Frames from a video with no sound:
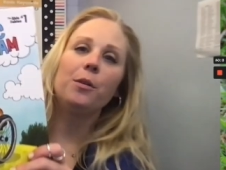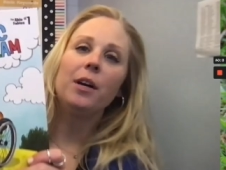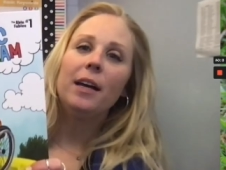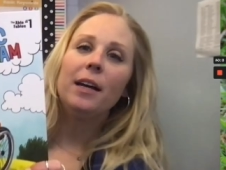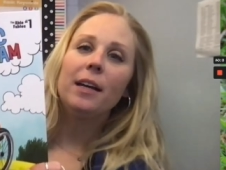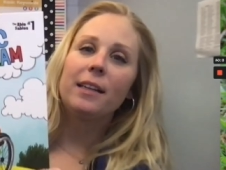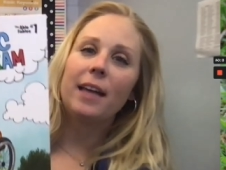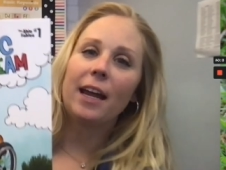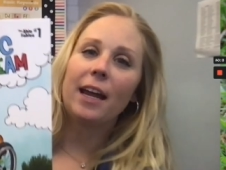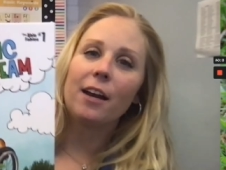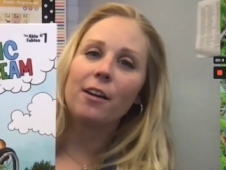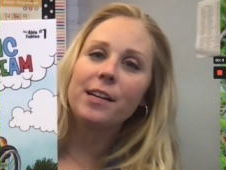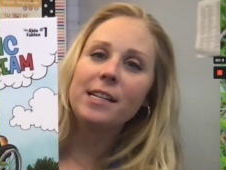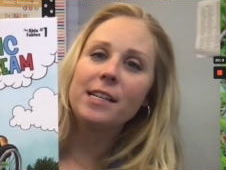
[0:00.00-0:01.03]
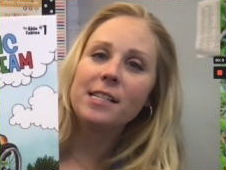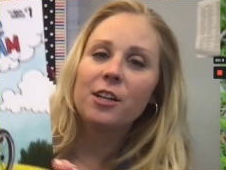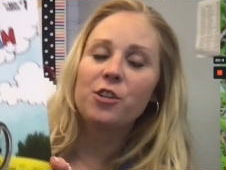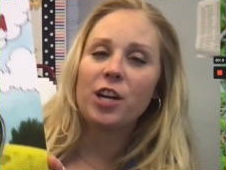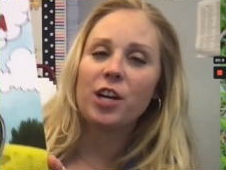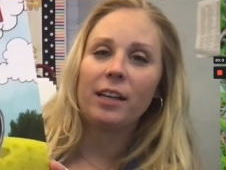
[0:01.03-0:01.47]
Gary's
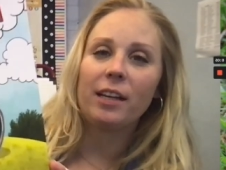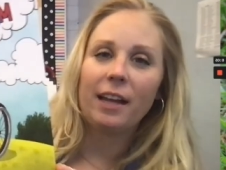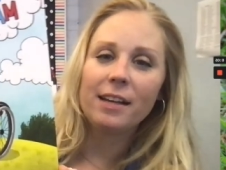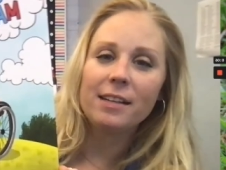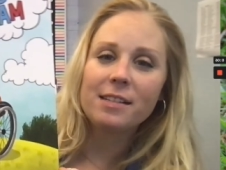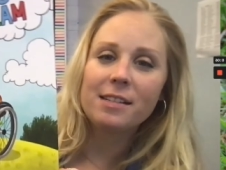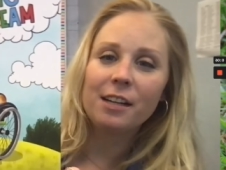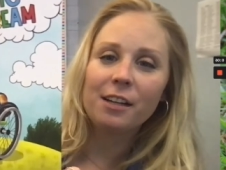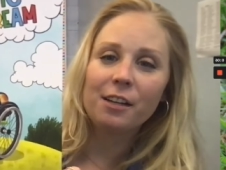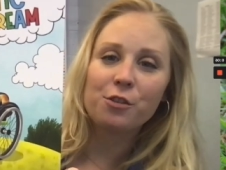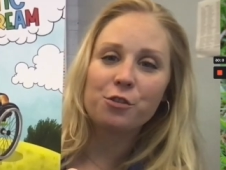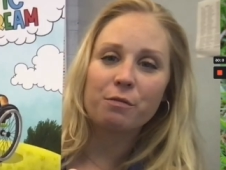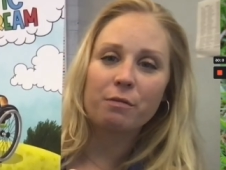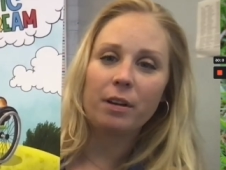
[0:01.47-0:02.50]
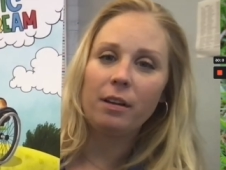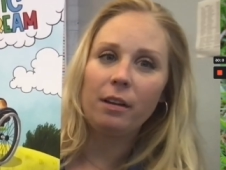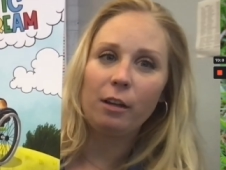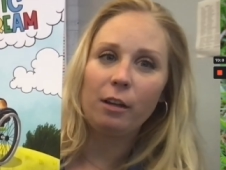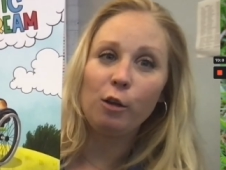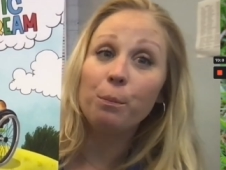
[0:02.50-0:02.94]
Gigantic Dream.
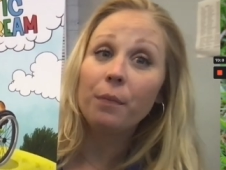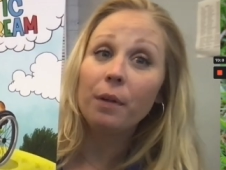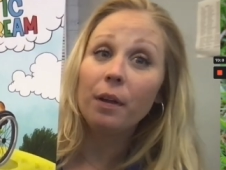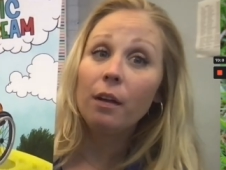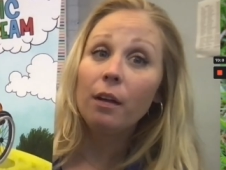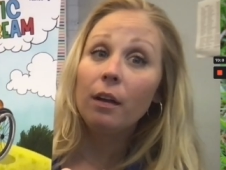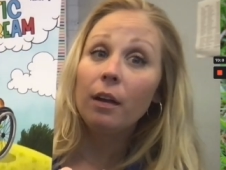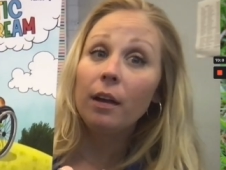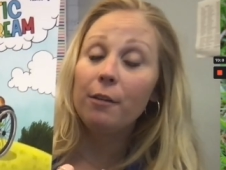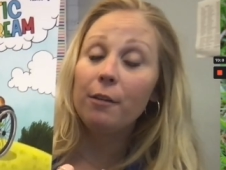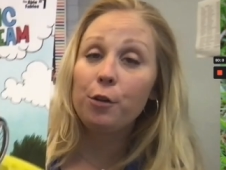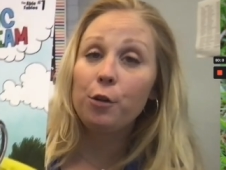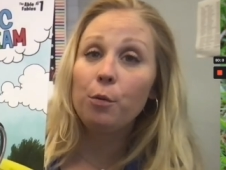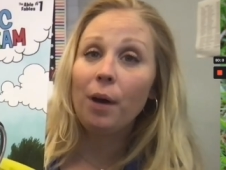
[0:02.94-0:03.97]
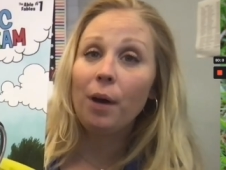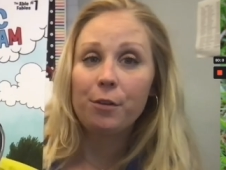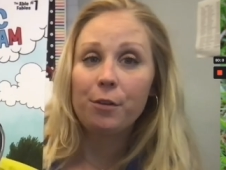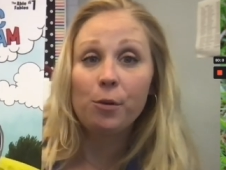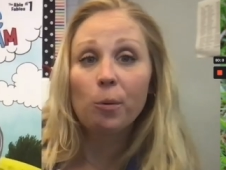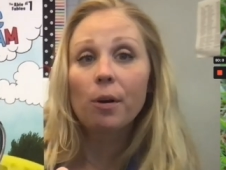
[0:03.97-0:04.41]
If you have
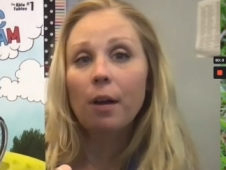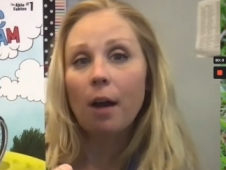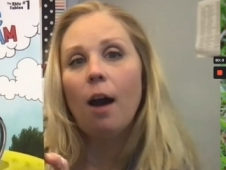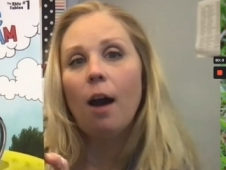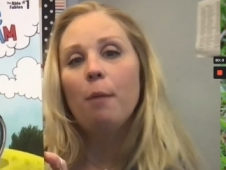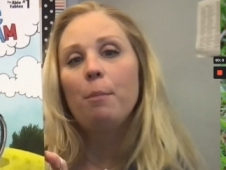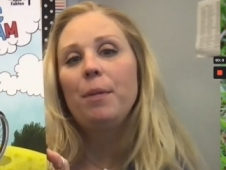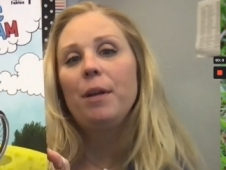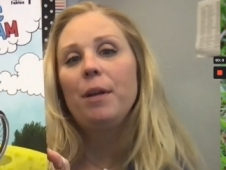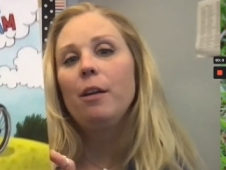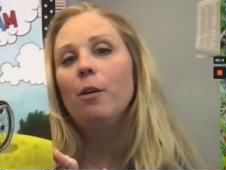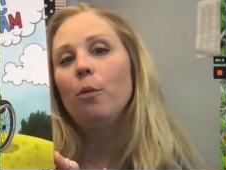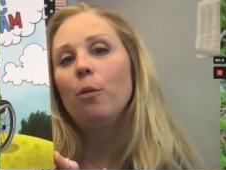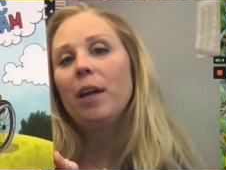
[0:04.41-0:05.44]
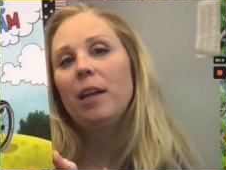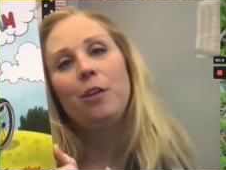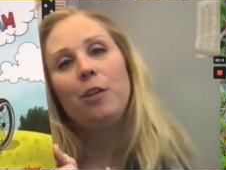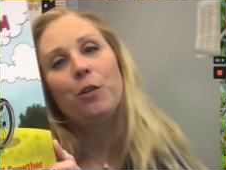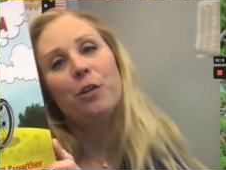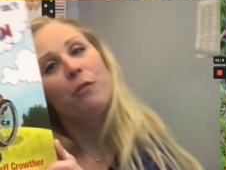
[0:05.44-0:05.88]
your copy, go get it. You can
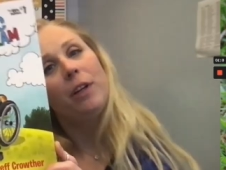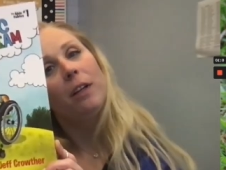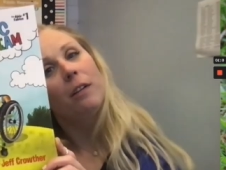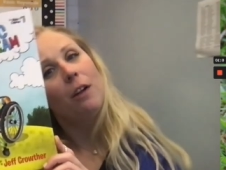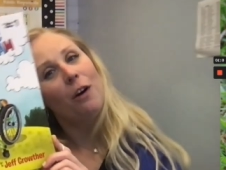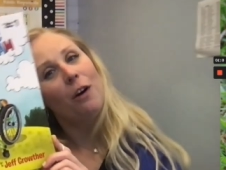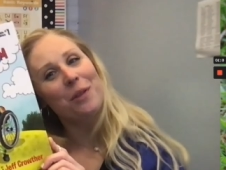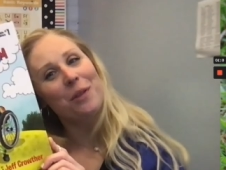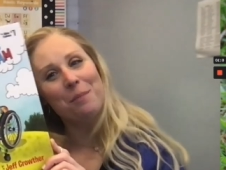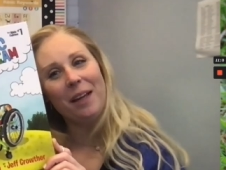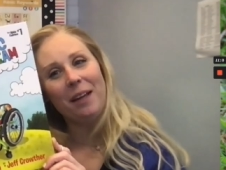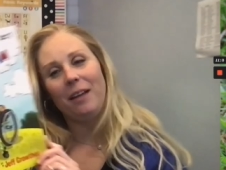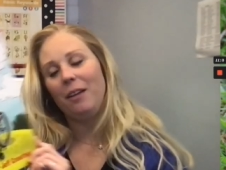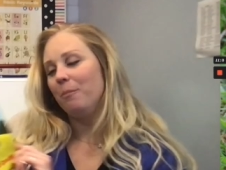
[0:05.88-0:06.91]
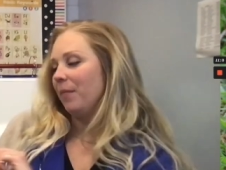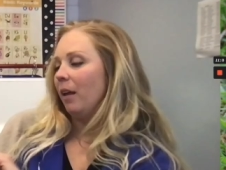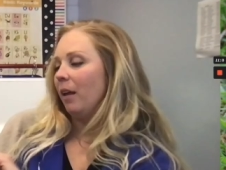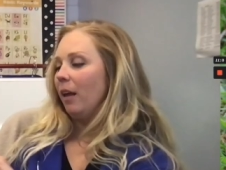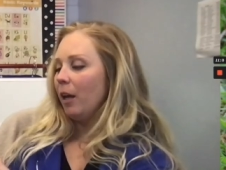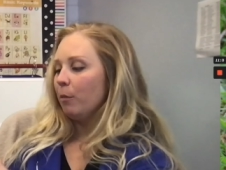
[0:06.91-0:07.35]
read along with me. It
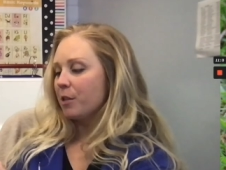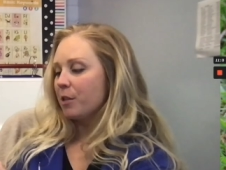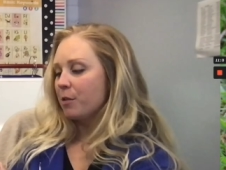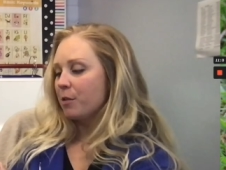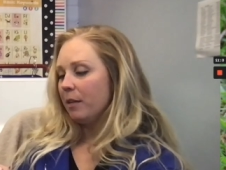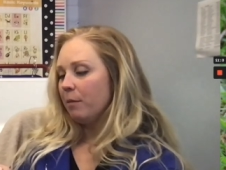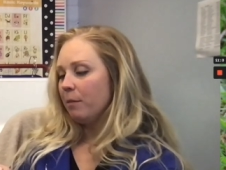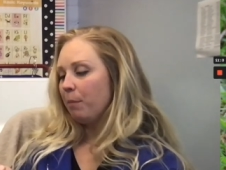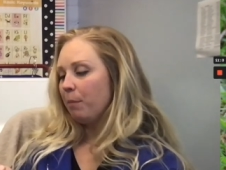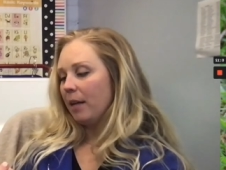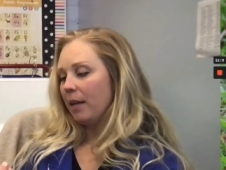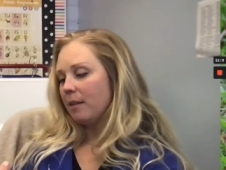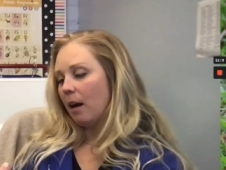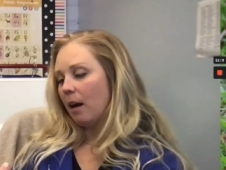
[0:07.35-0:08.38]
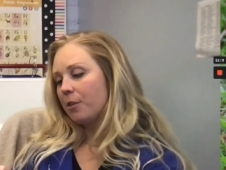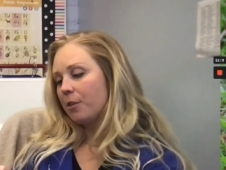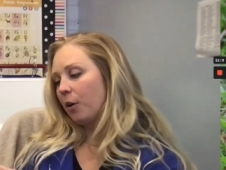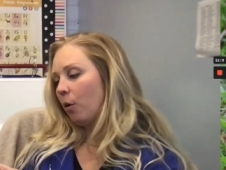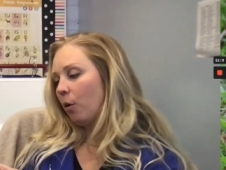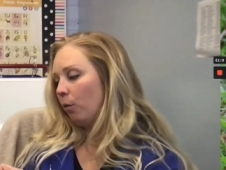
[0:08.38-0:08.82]
was written by Dr.
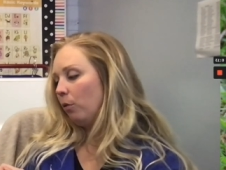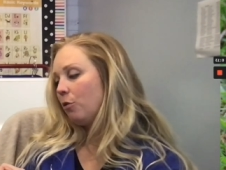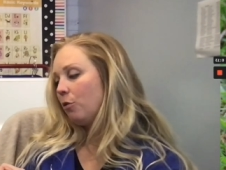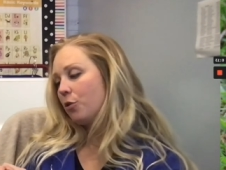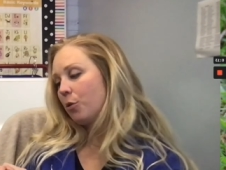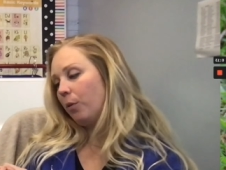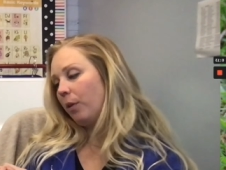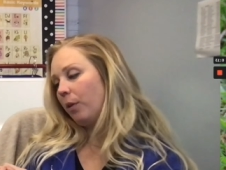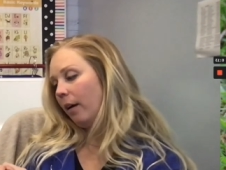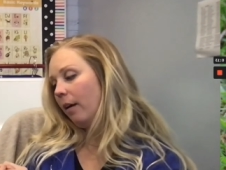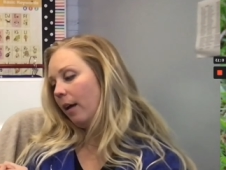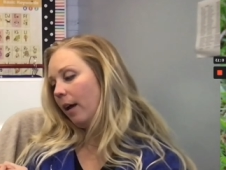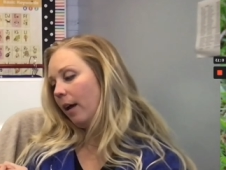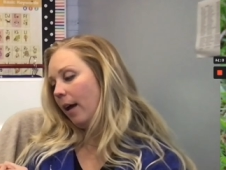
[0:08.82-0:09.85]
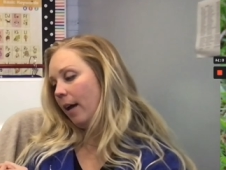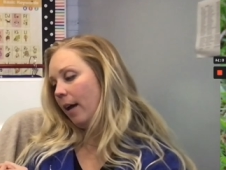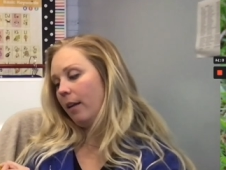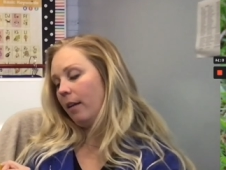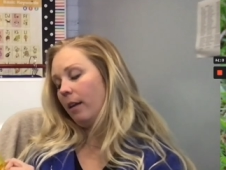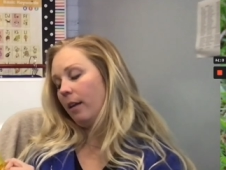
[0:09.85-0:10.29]
Nicole Julia, and
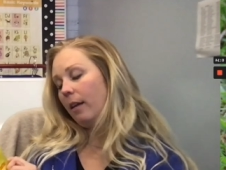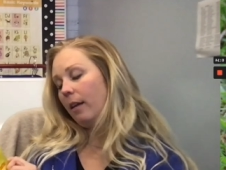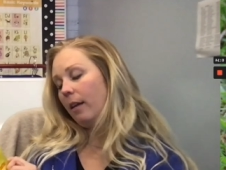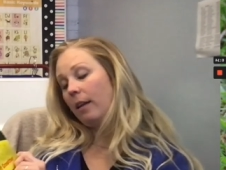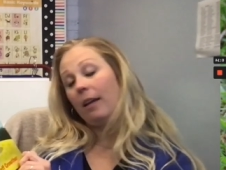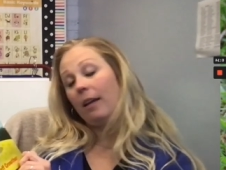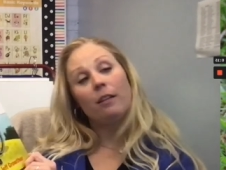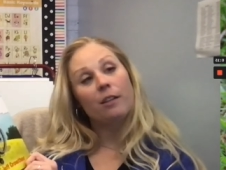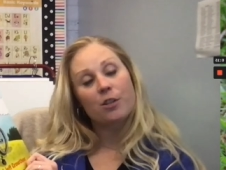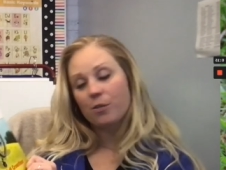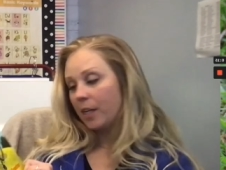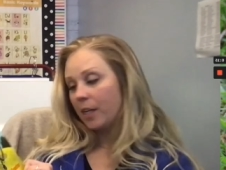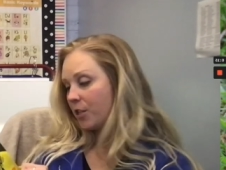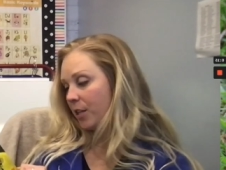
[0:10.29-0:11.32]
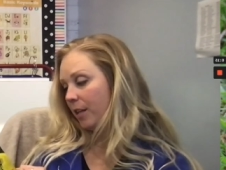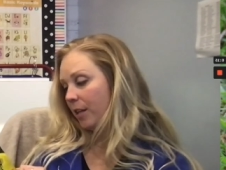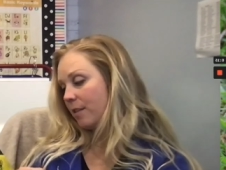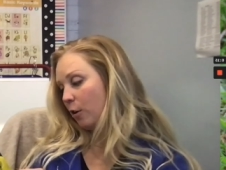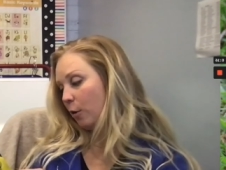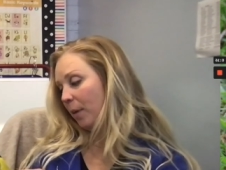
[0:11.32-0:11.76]
the illustrations are
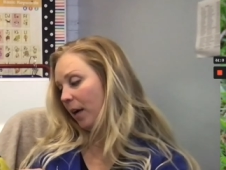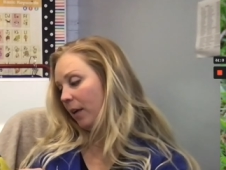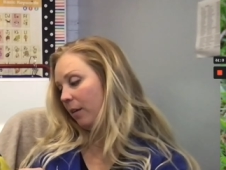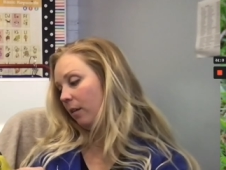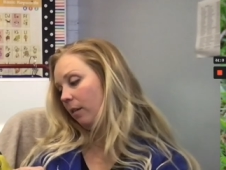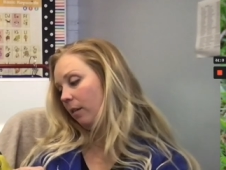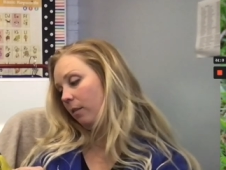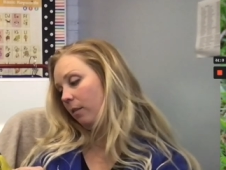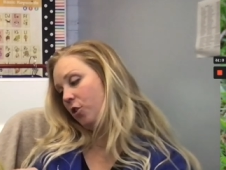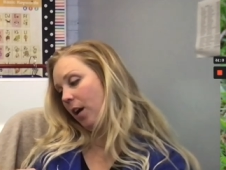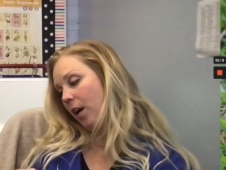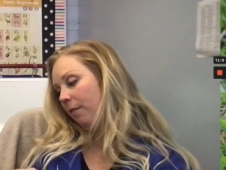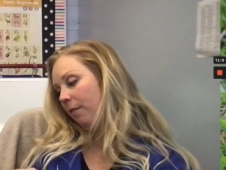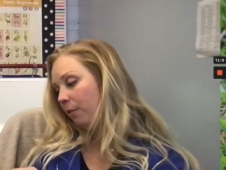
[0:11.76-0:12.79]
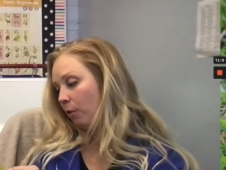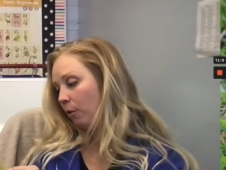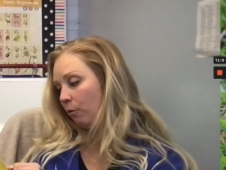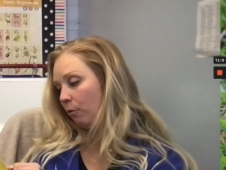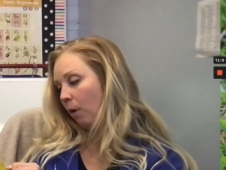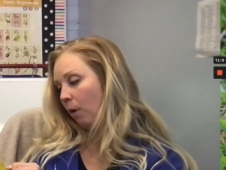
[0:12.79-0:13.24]
by Jeff
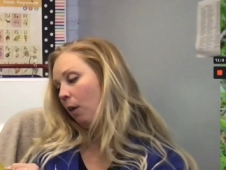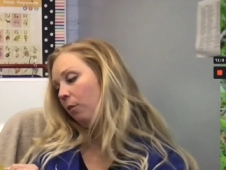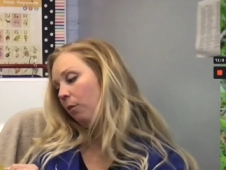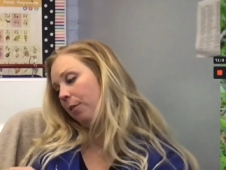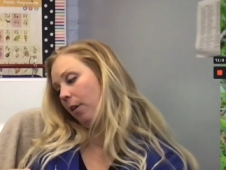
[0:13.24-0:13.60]
Crowther.